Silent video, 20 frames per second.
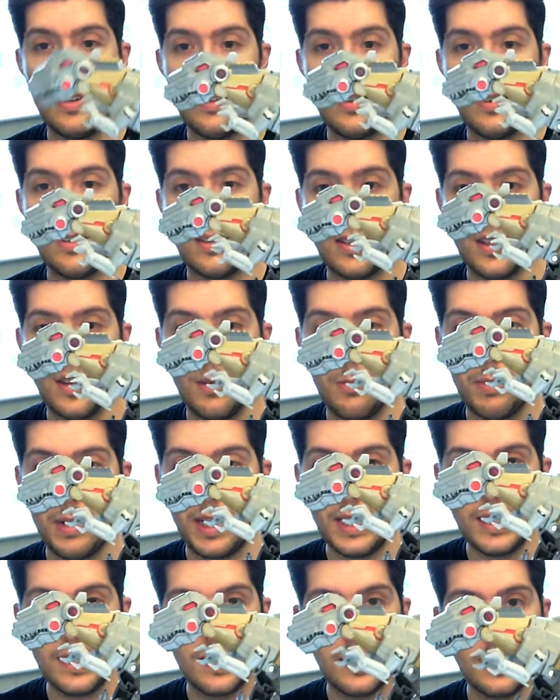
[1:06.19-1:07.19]
It's not too
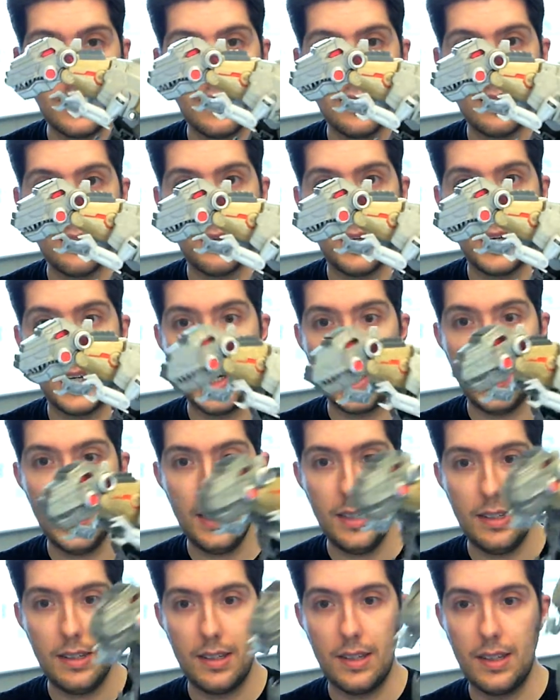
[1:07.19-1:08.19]
bad, it's quite
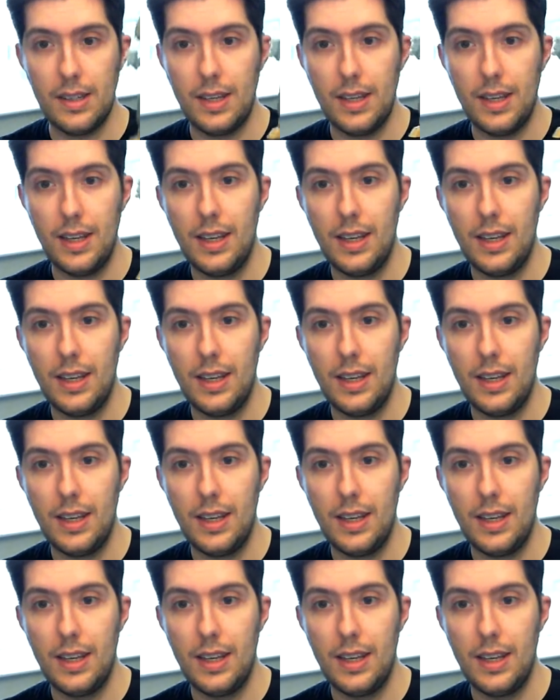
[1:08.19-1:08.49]
nice.